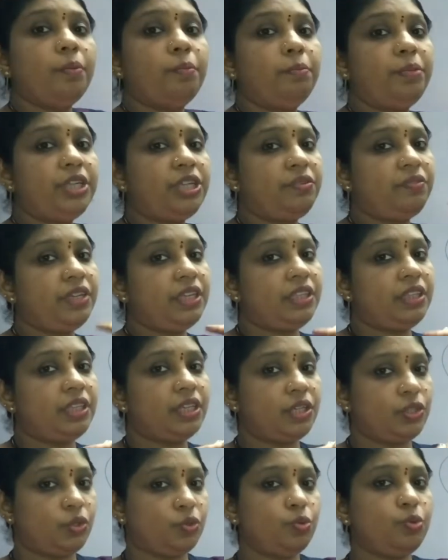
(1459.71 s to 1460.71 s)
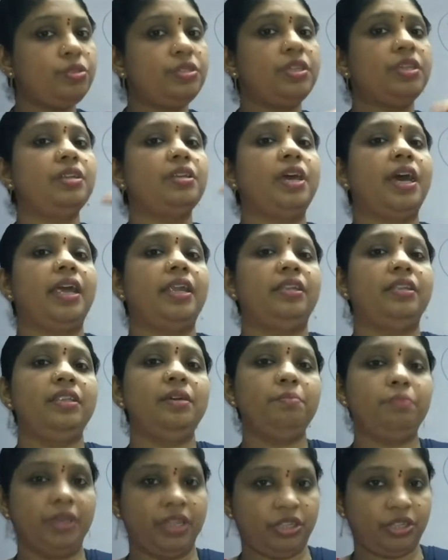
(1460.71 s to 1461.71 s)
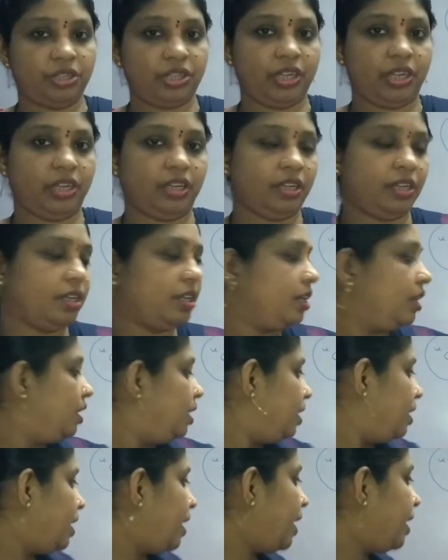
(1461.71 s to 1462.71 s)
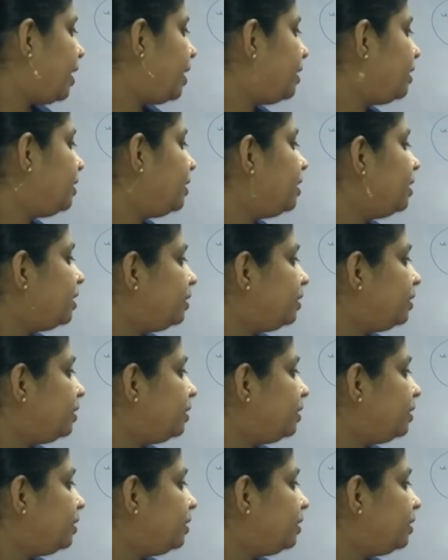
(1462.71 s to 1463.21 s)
between the user and the machine. And